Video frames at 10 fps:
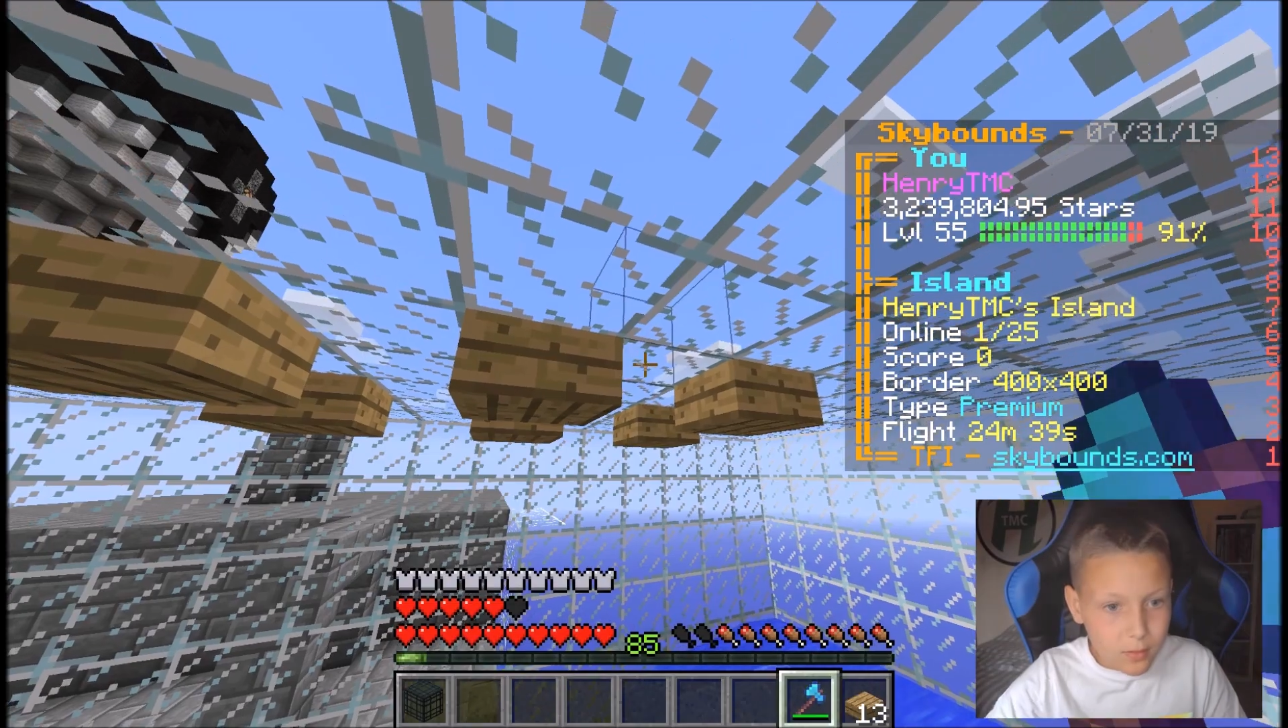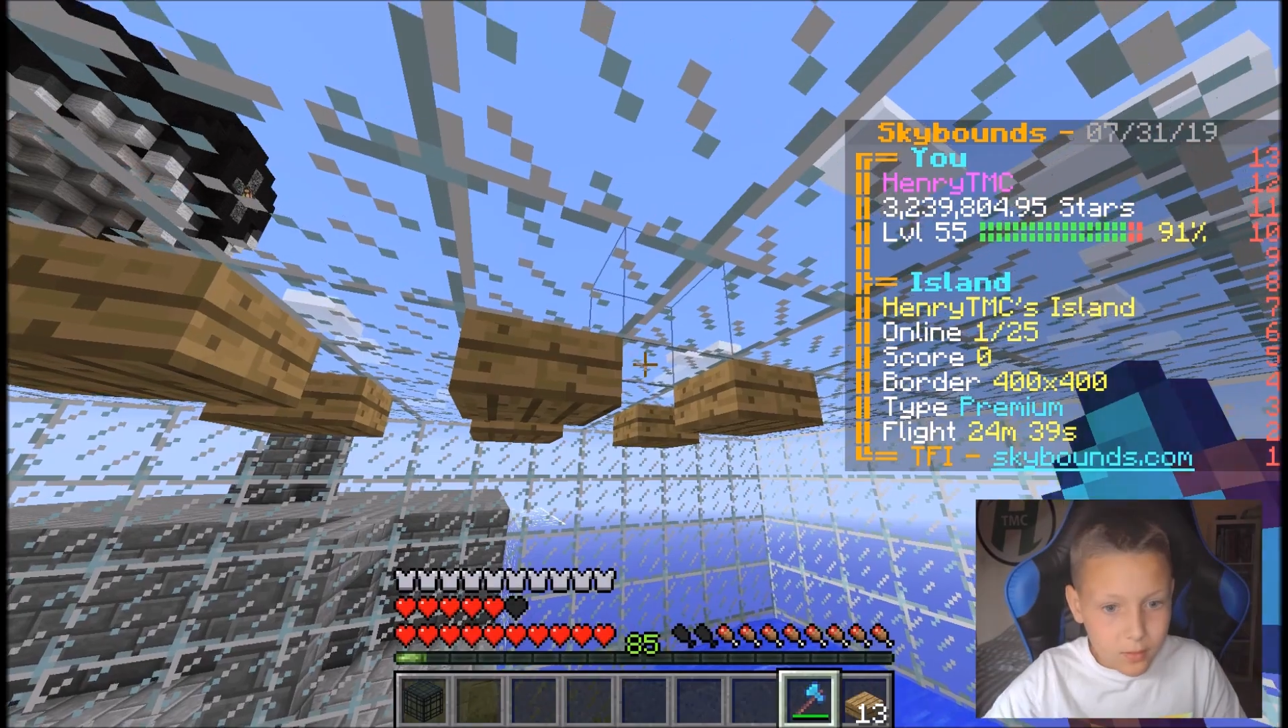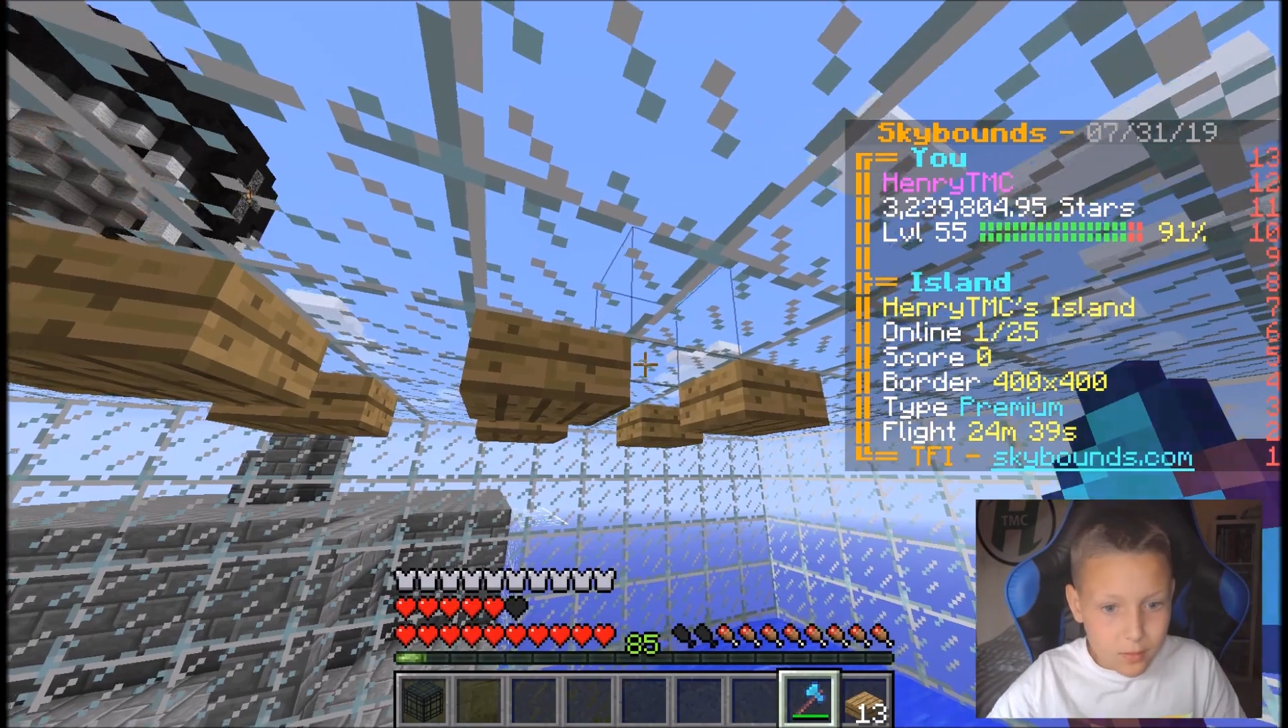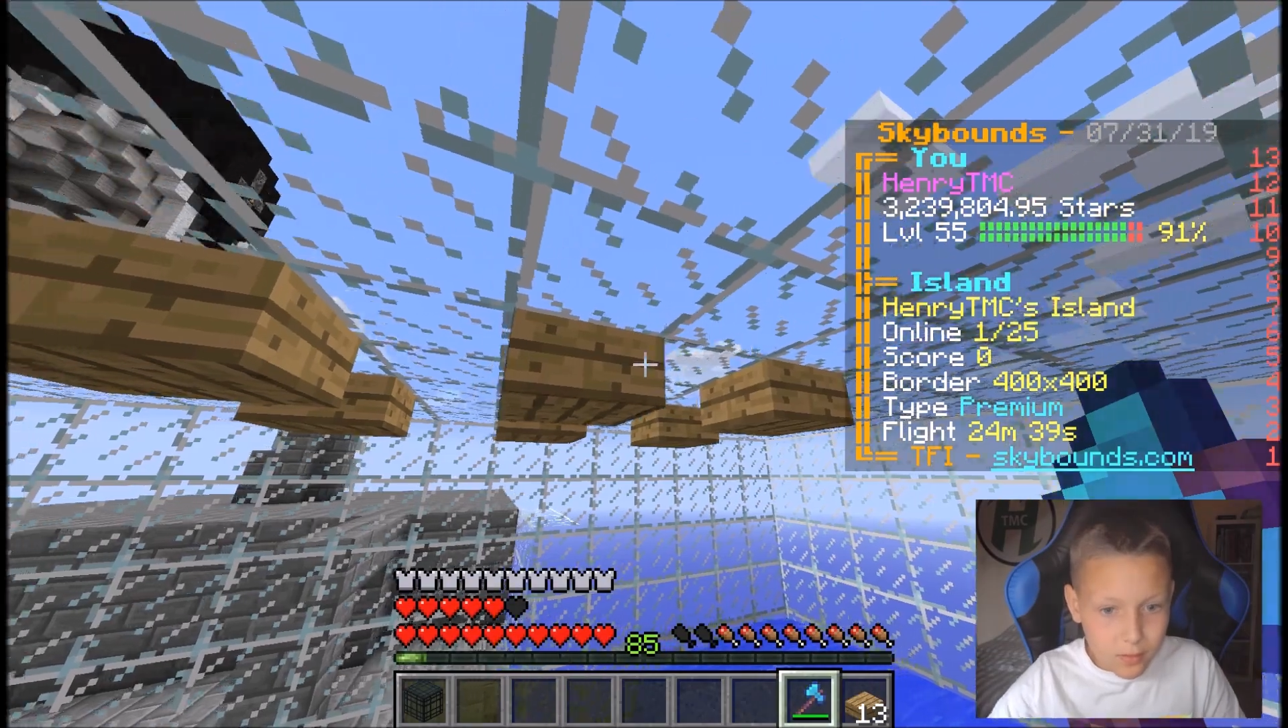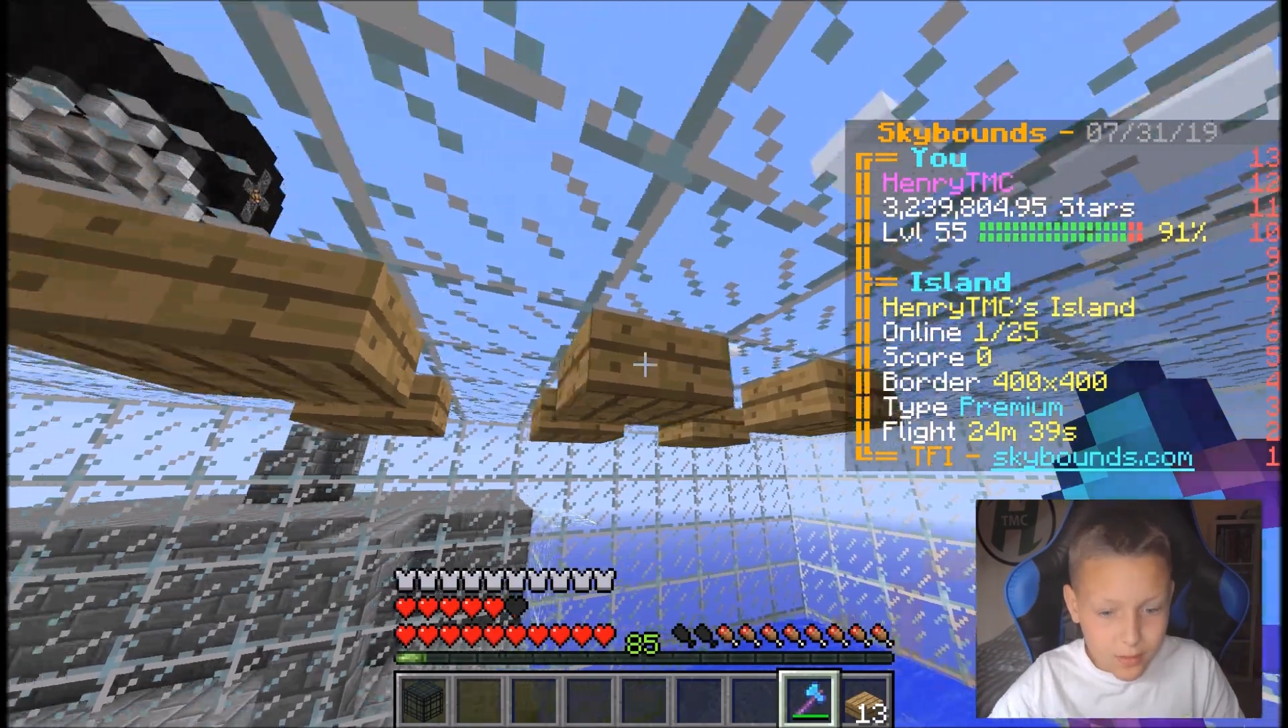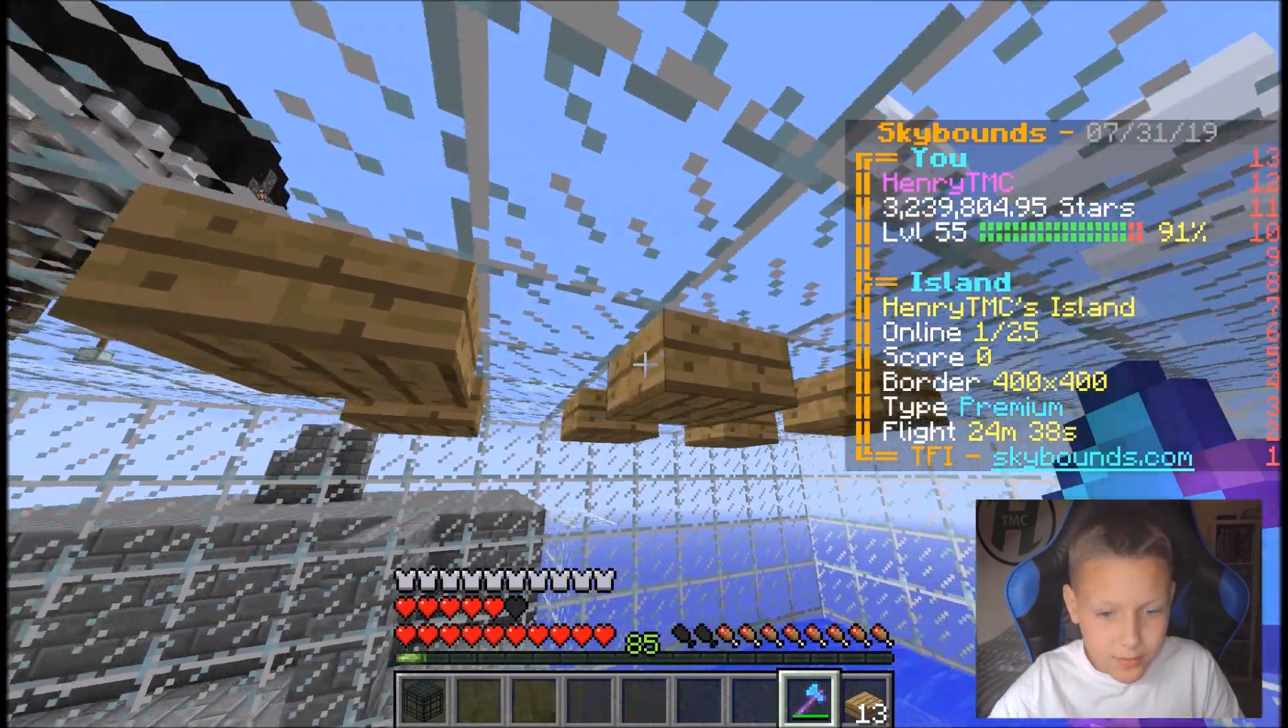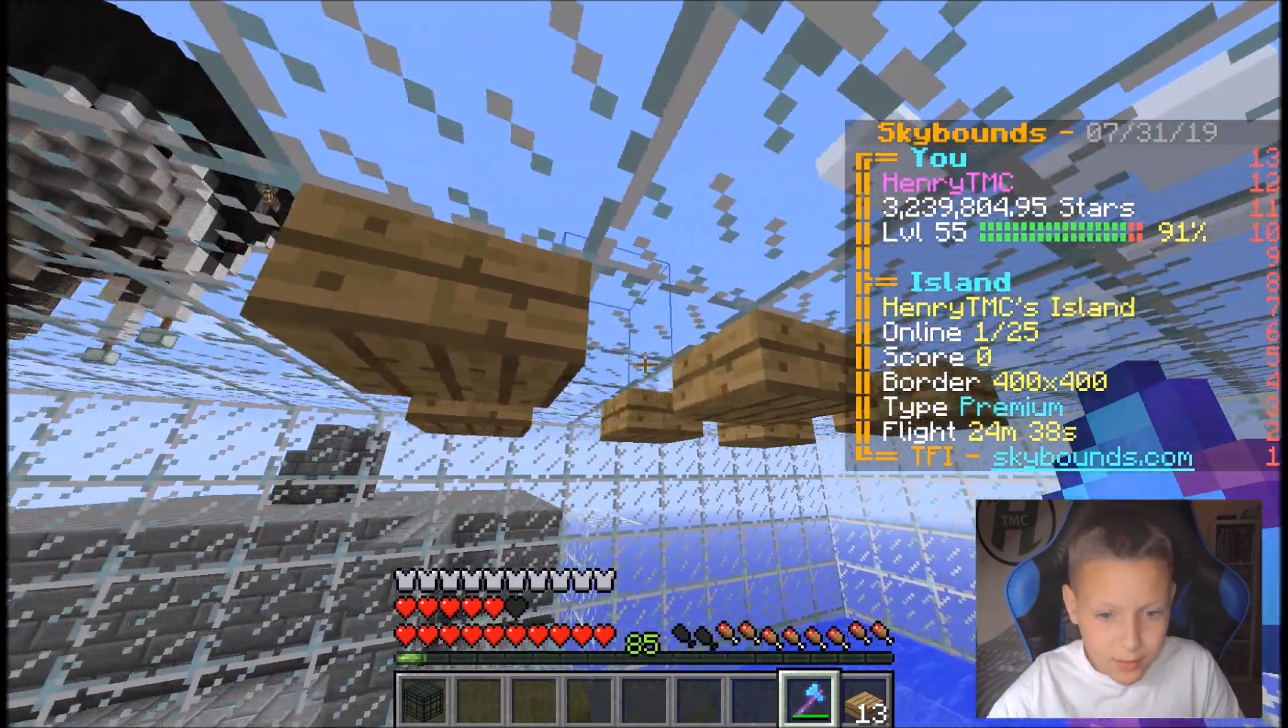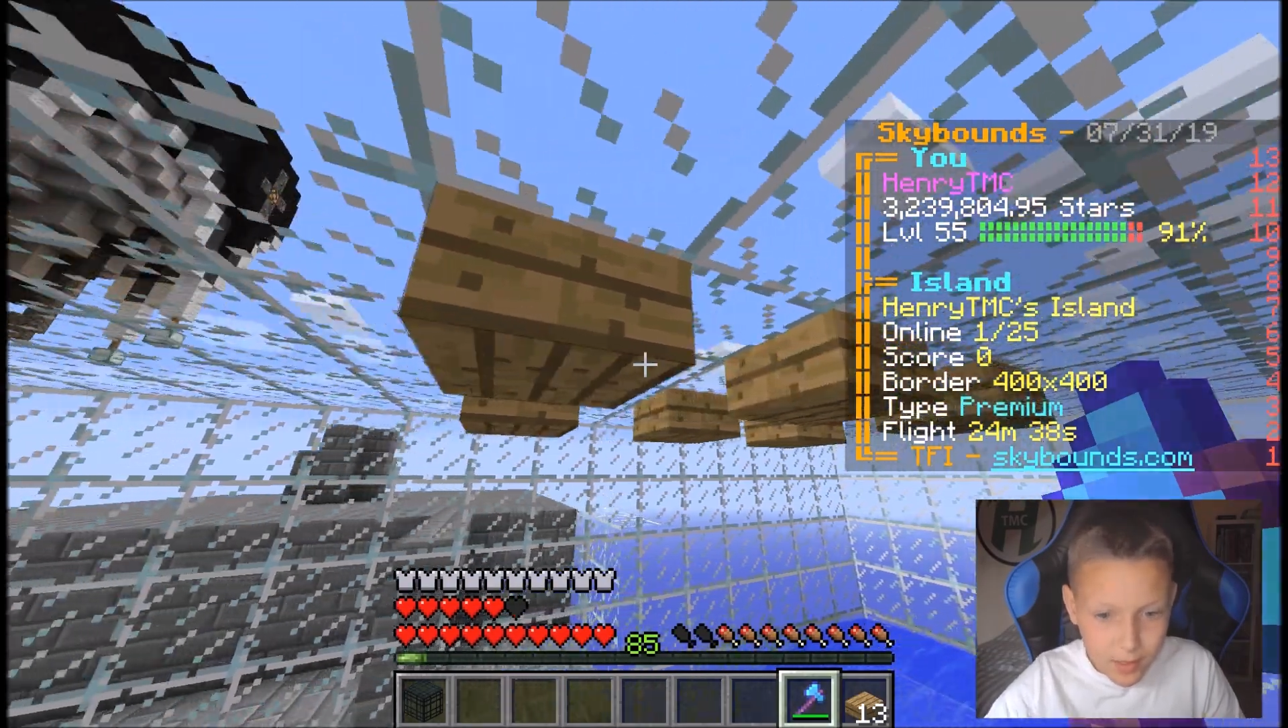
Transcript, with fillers: Okay, so guys,